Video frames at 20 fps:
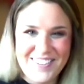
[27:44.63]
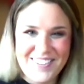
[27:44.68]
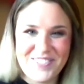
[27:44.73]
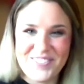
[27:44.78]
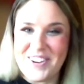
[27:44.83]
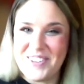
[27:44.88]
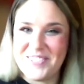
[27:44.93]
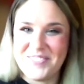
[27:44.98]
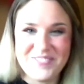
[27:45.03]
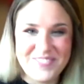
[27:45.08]

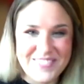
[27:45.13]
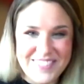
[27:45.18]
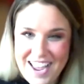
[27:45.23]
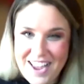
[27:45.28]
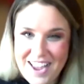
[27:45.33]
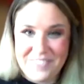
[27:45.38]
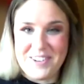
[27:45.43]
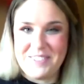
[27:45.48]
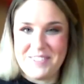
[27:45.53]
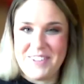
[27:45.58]
from
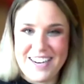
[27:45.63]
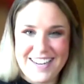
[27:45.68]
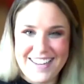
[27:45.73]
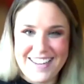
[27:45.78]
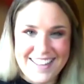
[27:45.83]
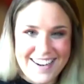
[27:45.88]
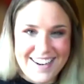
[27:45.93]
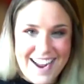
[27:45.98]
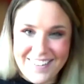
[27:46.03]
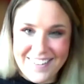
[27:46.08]
everybody
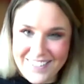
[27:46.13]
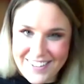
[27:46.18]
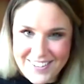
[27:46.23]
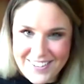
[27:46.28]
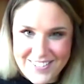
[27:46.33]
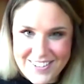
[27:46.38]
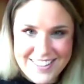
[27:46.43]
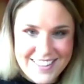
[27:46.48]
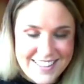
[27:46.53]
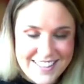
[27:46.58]
that I work
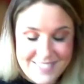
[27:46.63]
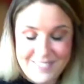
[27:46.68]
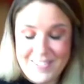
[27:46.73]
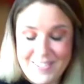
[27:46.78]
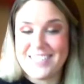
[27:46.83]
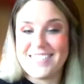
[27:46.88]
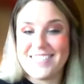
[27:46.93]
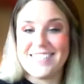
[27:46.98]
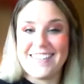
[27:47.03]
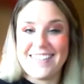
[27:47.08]
with,
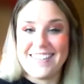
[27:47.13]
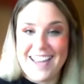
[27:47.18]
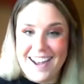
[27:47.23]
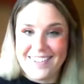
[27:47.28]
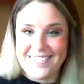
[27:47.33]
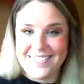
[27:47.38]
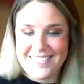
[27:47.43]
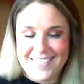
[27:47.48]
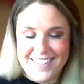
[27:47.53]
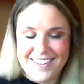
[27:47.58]
especially
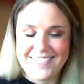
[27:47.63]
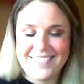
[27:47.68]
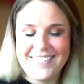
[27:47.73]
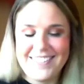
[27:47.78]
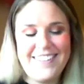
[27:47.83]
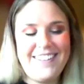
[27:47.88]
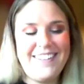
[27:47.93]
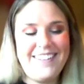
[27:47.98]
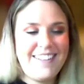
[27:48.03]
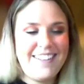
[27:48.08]
now. So
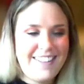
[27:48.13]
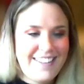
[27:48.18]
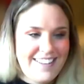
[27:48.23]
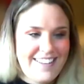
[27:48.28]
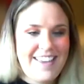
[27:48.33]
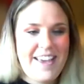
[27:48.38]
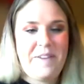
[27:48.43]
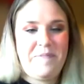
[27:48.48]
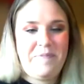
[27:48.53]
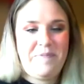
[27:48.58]

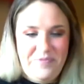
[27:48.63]
yeah.